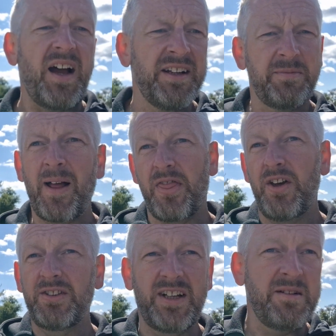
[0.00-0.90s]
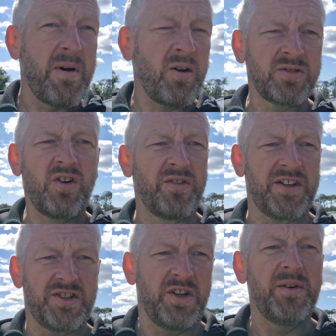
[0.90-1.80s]
And it's about 13 miles long,
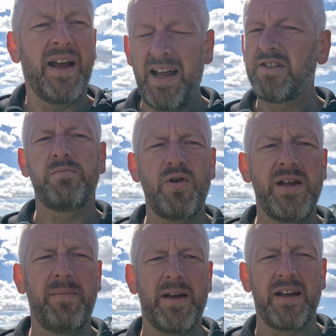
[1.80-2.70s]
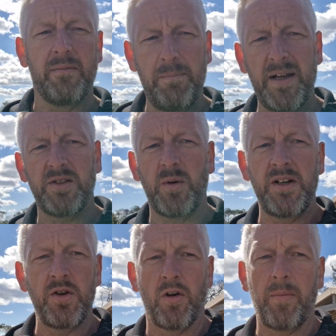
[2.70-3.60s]
this dune. It's pretty big, biggest one
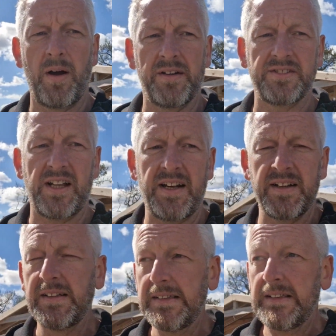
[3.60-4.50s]
in Europe, I understand.